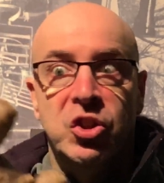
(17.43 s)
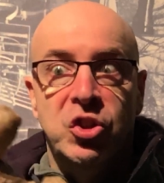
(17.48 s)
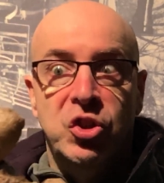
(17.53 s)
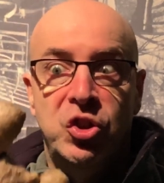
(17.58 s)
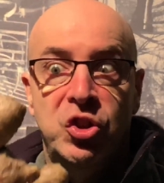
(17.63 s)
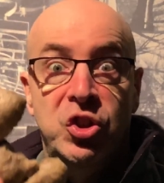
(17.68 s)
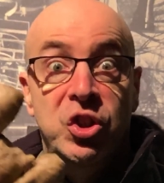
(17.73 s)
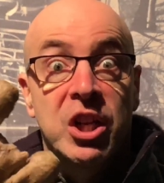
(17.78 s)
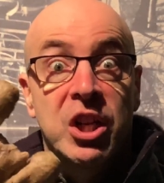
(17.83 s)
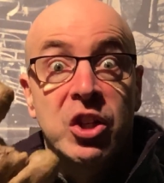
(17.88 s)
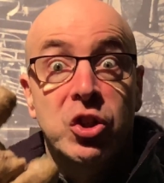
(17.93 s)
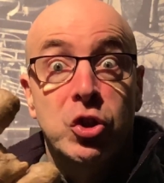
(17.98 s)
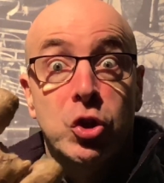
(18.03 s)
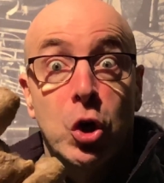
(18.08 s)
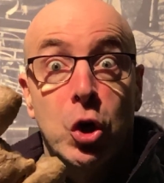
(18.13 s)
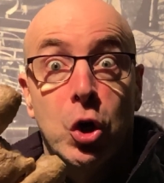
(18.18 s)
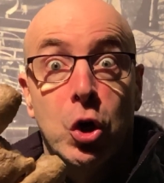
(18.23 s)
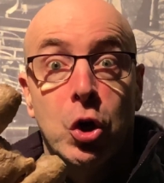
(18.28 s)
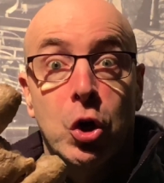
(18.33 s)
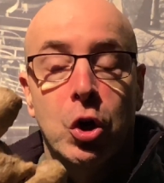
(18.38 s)

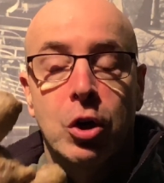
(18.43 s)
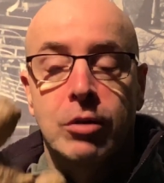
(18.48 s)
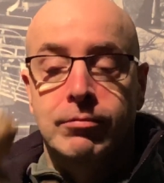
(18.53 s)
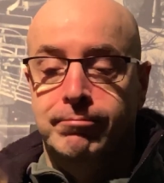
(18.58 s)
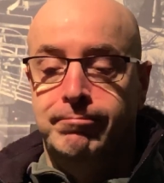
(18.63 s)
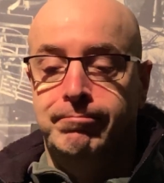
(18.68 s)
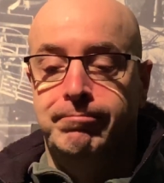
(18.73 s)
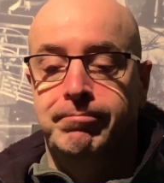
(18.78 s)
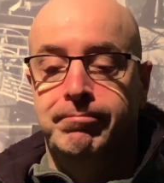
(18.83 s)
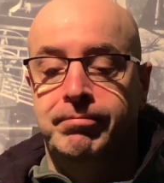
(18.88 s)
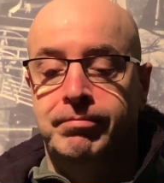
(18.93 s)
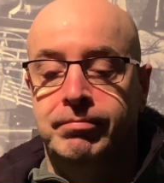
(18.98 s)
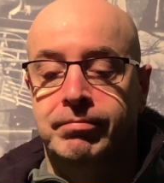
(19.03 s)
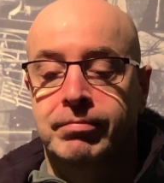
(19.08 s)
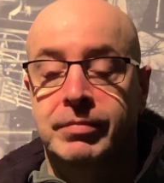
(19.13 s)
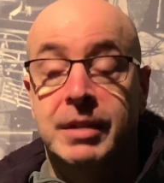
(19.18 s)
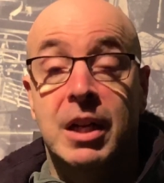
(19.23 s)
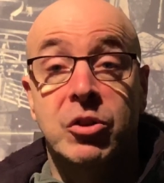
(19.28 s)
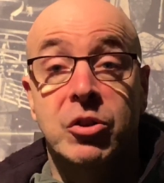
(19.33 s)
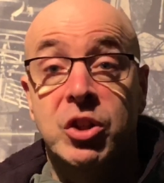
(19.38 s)
ginger.
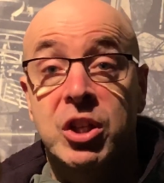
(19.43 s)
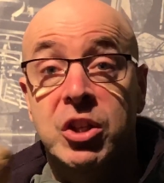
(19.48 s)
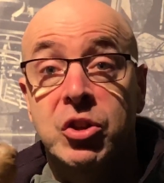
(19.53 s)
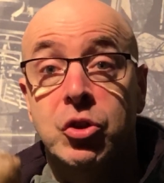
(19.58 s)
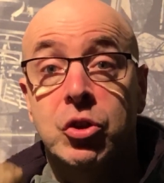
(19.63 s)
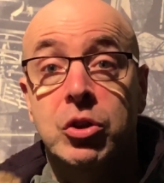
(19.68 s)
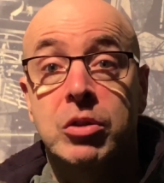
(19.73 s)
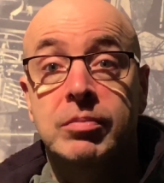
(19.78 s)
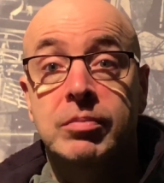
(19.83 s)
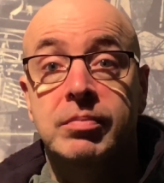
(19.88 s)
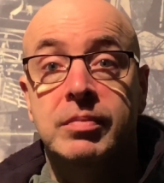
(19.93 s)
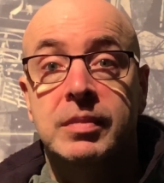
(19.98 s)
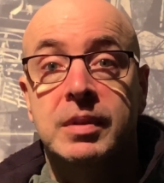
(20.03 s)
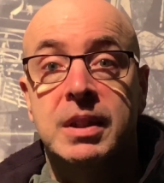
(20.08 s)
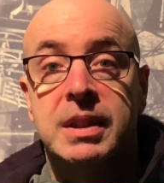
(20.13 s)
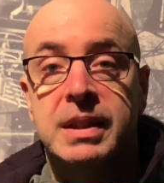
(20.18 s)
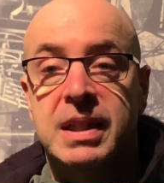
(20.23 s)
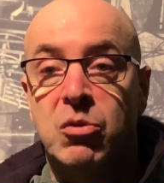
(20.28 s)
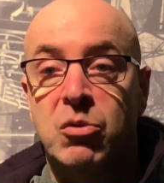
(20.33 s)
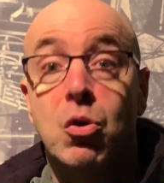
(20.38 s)
Now, ginger
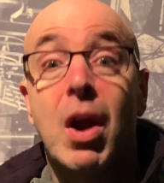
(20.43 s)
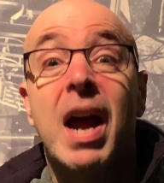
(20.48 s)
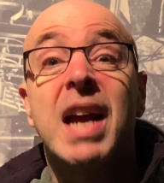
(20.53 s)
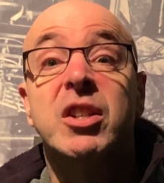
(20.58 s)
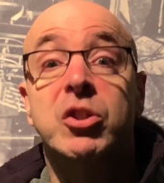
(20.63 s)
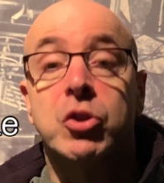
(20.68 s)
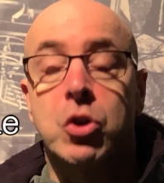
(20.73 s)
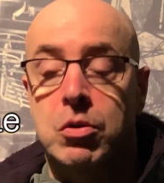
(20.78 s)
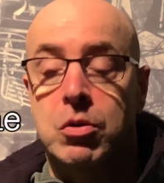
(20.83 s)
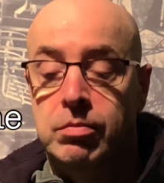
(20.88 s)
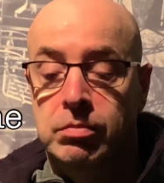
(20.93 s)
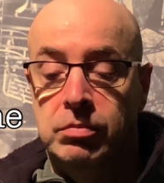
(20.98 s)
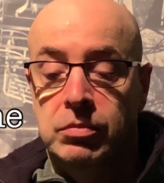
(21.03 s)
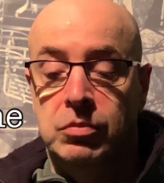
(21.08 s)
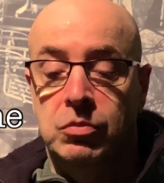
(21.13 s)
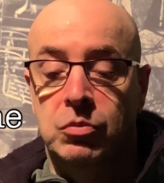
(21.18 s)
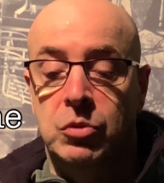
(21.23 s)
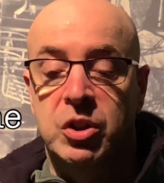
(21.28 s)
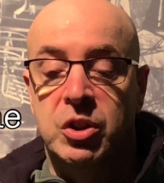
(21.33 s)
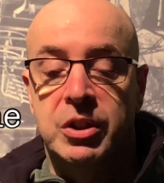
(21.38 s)
is a rhizome,
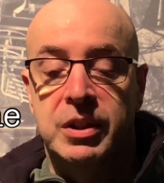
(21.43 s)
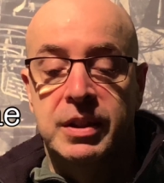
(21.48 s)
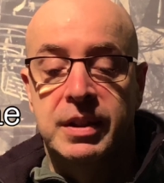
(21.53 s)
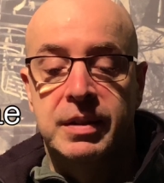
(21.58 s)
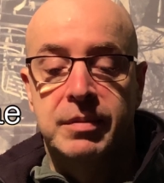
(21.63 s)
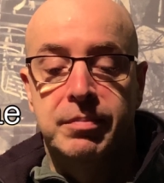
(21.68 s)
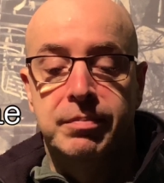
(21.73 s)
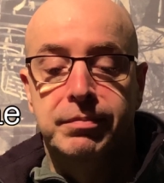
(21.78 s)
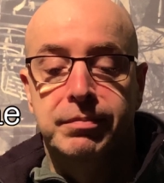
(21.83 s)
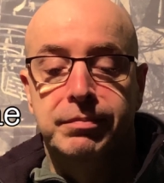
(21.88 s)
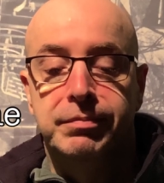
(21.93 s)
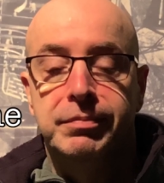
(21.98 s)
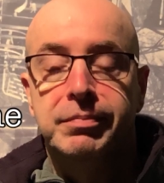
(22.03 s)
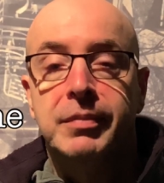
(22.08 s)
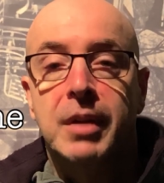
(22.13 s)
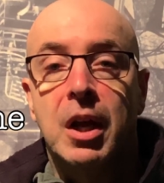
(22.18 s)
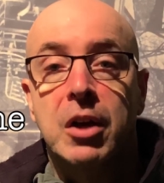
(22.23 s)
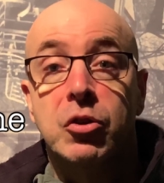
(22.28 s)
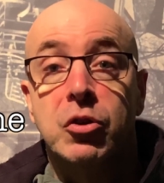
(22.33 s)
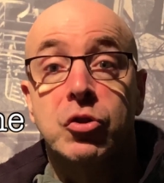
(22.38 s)
which is
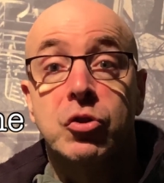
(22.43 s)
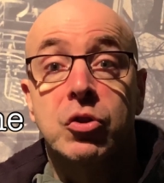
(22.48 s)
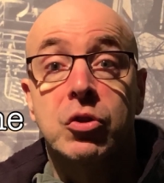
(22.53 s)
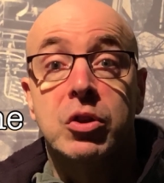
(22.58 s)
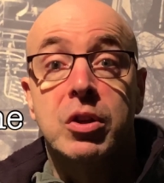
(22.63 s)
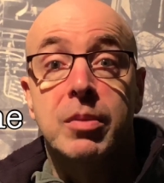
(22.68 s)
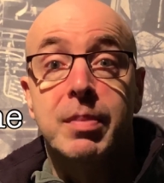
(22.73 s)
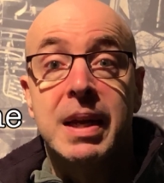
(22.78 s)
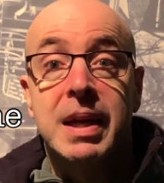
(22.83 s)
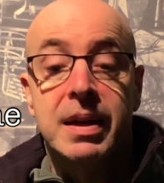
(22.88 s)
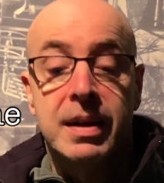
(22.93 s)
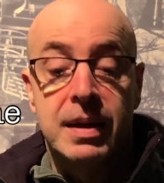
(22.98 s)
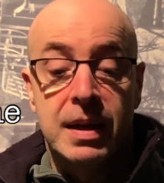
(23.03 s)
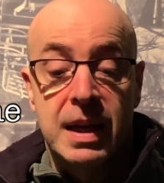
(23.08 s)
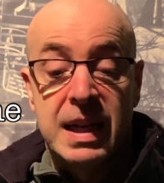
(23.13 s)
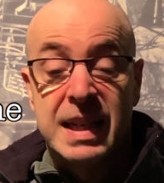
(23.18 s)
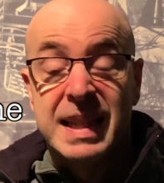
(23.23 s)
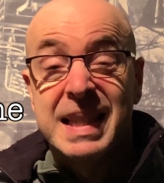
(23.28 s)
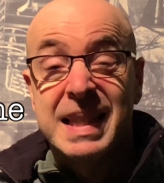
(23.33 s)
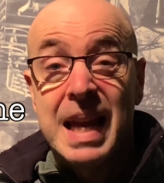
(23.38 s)
understood to mean a
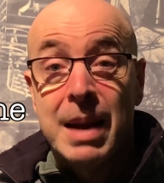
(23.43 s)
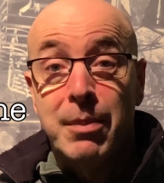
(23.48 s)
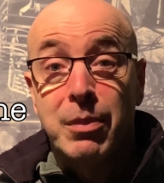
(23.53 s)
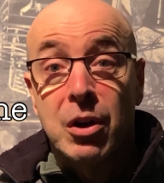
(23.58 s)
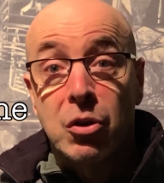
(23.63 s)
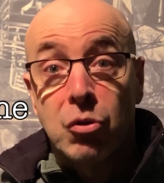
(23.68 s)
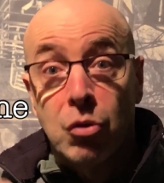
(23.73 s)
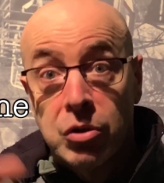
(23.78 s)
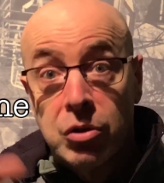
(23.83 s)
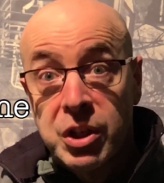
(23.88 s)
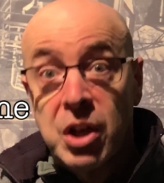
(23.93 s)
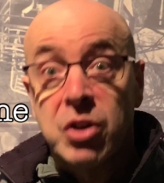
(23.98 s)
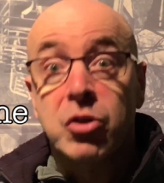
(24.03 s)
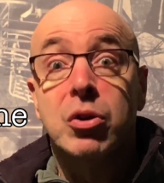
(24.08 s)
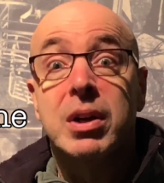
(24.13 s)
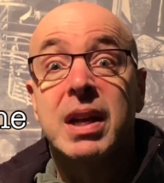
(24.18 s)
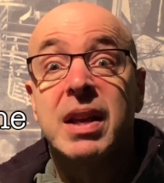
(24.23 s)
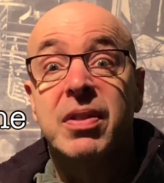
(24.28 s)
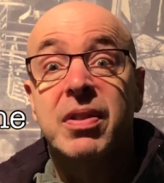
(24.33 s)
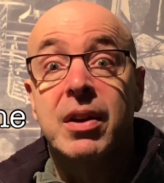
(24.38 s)
stem that grows
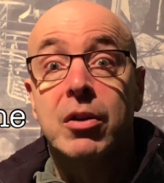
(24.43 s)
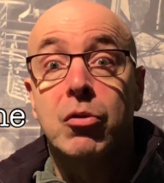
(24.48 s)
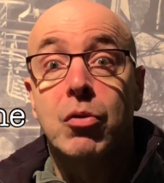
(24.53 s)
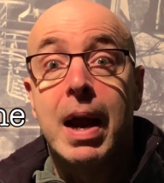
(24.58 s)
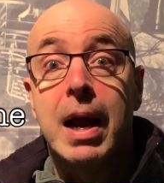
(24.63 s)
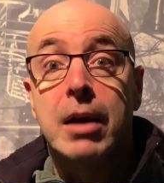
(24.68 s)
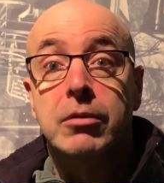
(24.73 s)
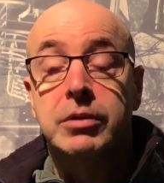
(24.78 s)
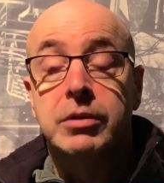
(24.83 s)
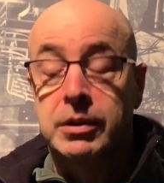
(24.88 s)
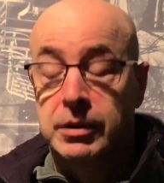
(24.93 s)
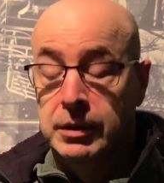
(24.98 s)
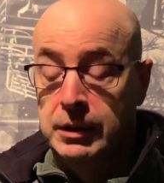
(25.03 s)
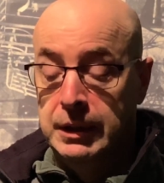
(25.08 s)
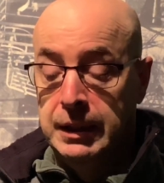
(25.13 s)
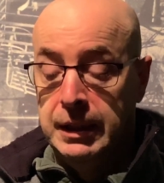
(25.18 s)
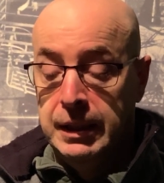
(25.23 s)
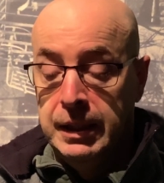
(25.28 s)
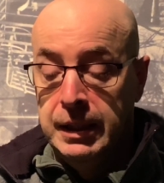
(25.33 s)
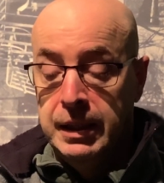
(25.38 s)
underneath the ground.
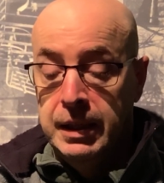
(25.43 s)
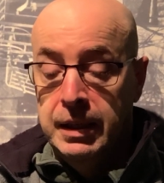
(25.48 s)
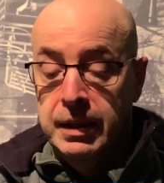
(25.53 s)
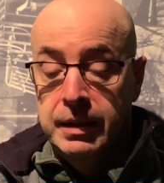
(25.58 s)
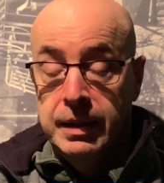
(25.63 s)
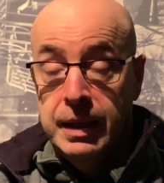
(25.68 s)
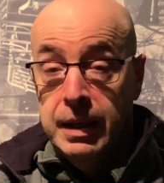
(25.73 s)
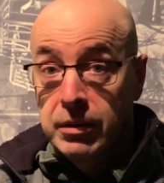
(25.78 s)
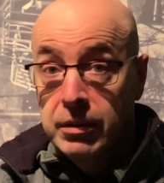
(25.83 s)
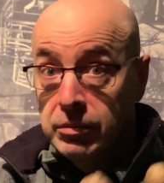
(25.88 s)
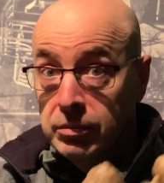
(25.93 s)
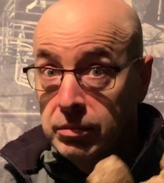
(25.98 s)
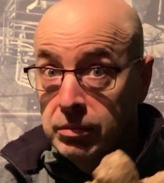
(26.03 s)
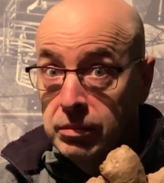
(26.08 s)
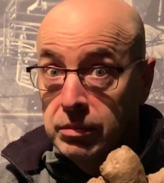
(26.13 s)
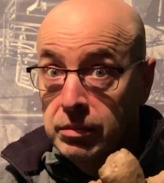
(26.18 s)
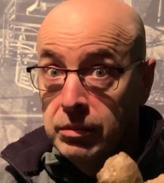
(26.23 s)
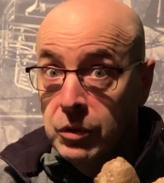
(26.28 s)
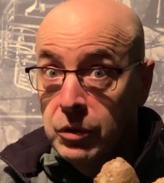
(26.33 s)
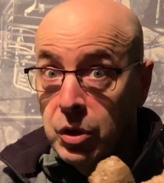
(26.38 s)
Now,
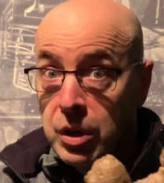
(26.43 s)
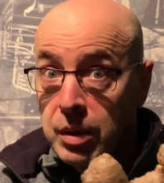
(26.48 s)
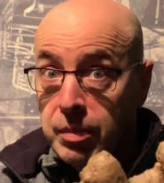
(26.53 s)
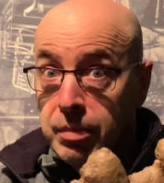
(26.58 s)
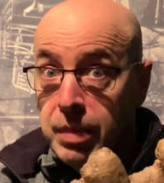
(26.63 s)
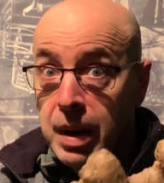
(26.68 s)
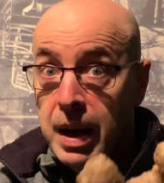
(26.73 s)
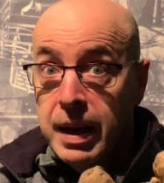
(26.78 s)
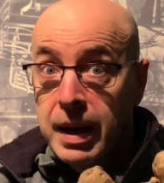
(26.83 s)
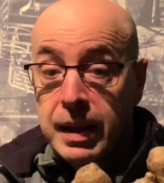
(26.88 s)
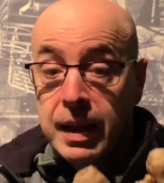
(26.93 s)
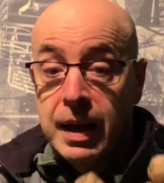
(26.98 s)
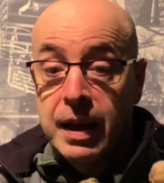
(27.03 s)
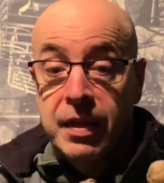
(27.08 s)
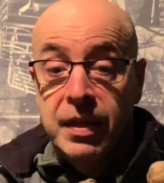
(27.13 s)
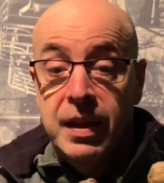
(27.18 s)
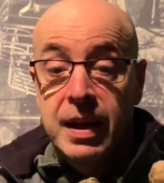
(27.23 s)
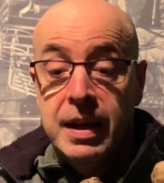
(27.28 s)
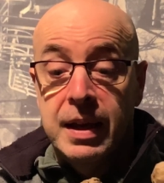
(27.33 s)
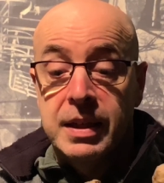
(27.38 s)
you can buy it like
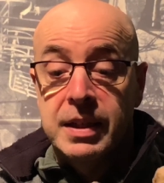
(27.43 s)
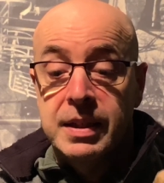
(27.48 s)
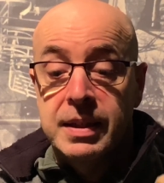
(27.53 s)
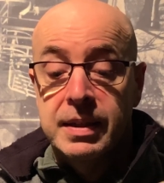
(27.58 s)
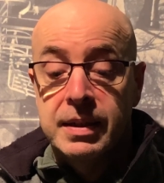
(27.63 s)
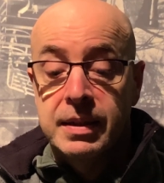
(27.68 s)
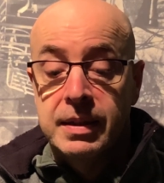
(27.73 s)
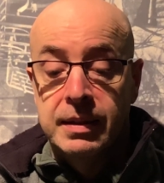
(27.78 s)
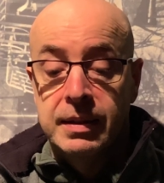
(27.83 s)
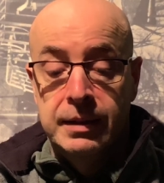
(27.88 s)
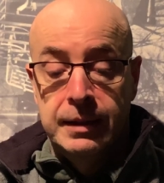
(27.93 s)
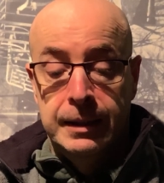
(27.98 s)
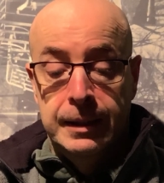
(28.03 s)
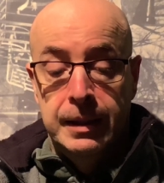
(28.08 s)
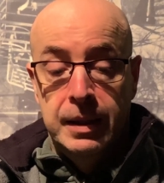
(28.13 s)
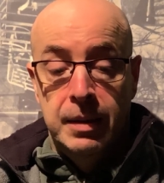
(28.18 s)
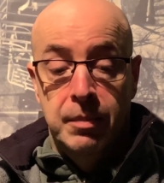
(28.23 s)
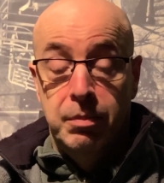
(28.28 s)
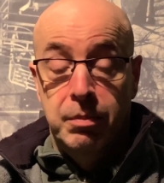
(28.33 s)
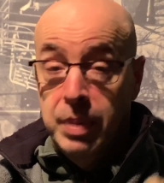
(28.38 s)
this,
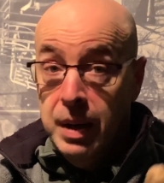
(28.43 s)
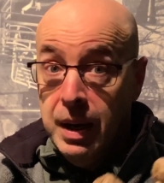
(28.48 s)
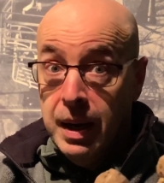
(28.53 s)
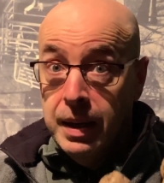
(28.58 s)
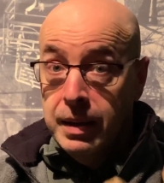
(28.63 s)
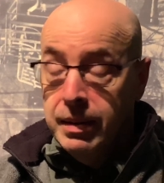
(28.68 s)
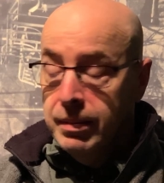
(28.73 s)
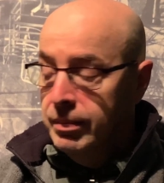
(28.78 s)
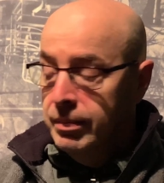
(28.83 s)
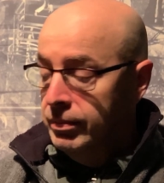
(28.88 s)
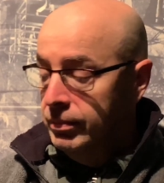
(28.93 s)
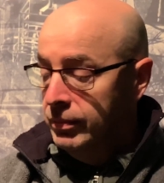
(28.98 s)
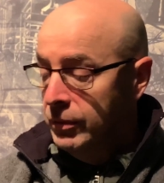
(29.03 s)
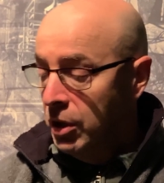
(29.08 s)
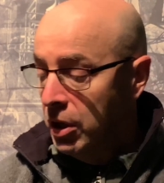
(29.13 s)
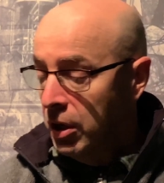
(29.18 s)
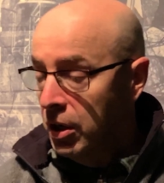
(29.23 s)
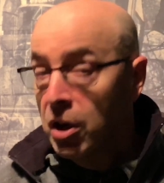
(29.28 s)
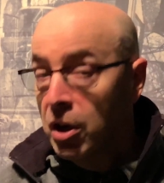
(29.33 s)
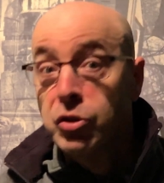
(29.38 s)
but you
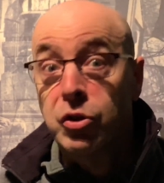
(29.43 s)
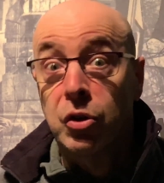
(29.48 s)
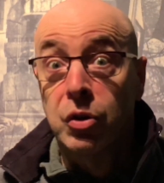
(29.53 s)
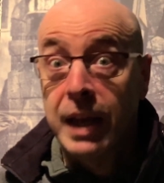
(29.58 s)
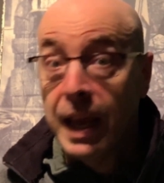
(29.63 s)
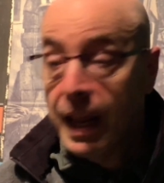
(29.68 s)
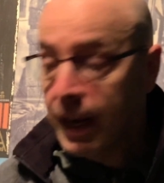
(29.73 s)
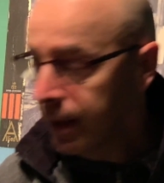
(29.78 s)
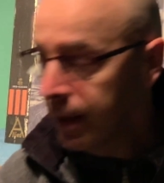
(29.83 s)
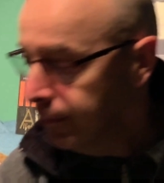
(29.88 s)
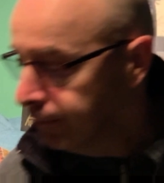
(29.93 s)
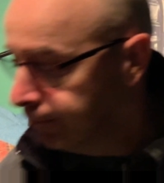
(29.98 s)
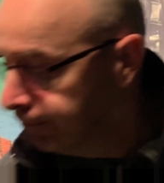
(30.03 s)
can also get it